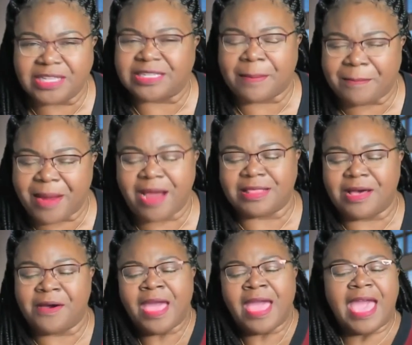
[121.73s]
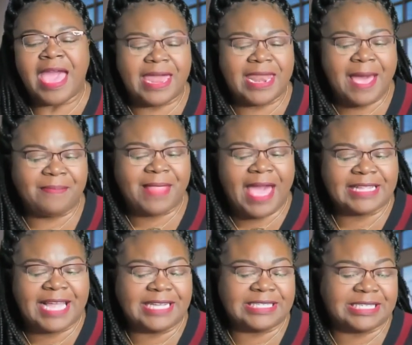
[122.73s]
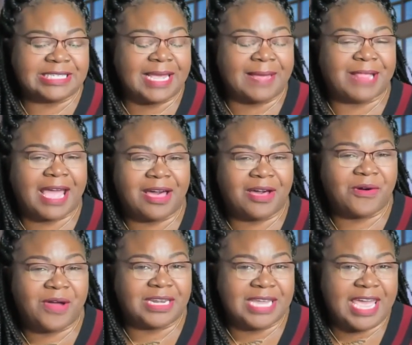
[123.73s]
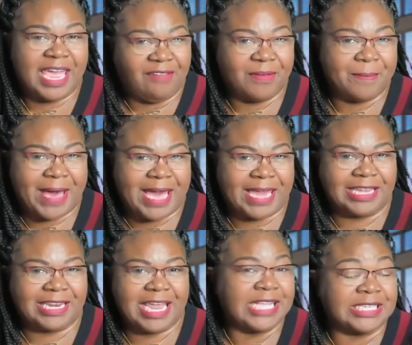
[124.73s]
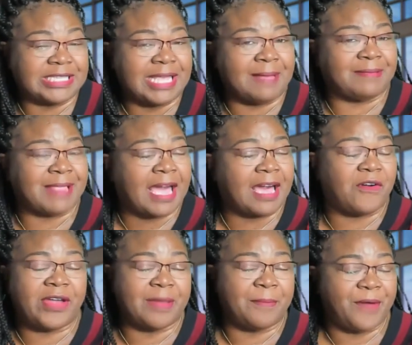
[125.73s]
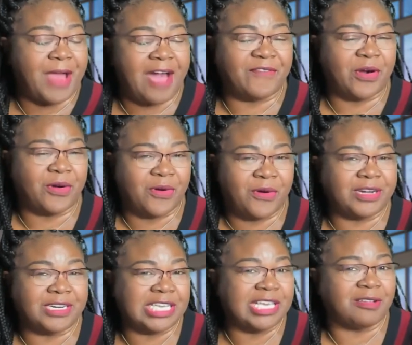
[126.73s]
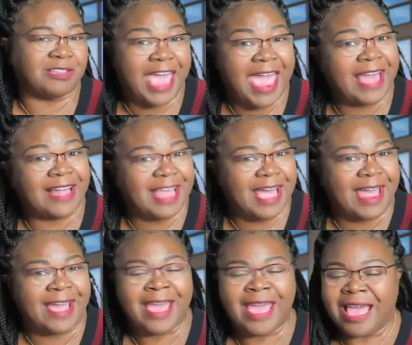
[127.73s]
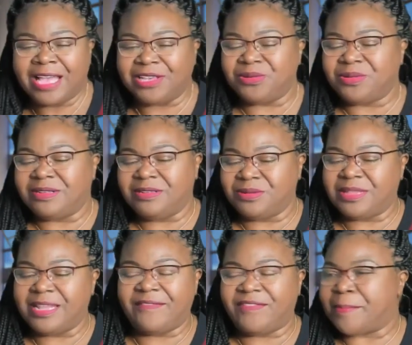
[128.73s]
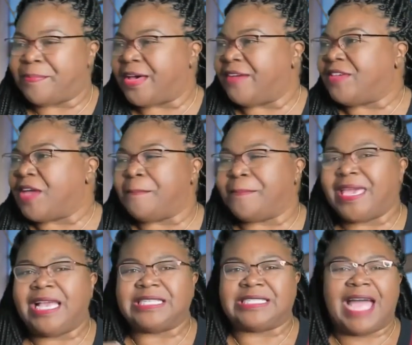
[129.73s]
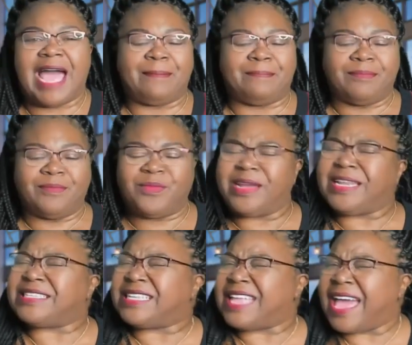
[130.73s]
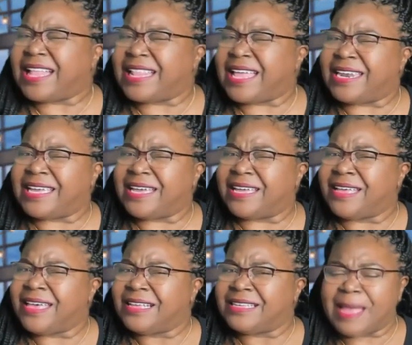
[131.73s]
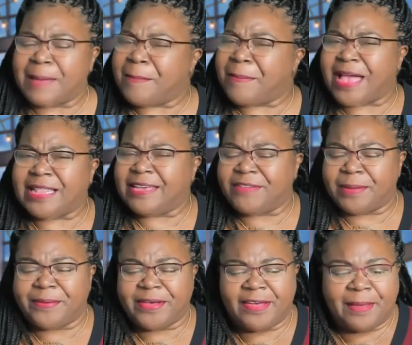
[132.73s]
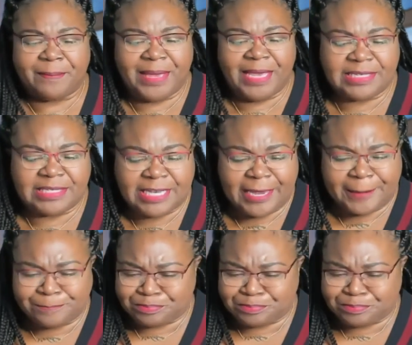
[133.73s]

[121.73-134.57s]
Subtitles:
to Marlo. And I'm like, that just seems like according to everybody. That just seems like according to Bravo, according to your tagline, you living above your means. Not, what is the tagline again? Something about living above her means, child.